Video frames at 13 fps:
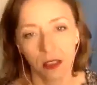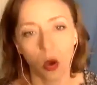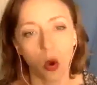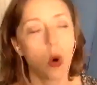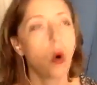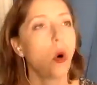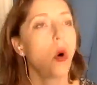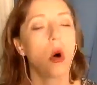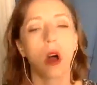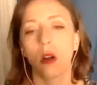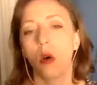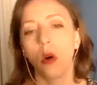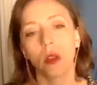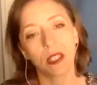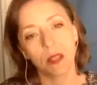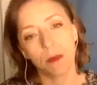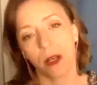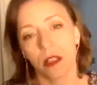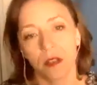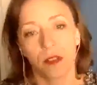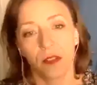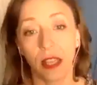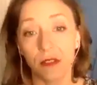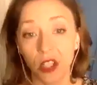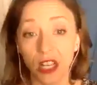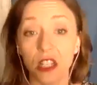Our whole experience of our
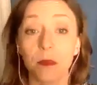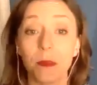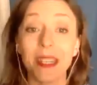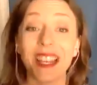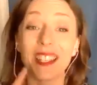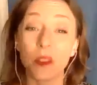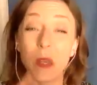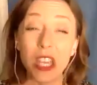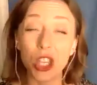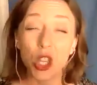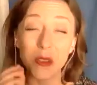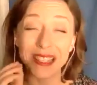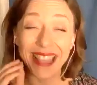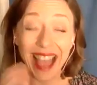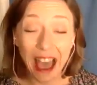life changes, because we can use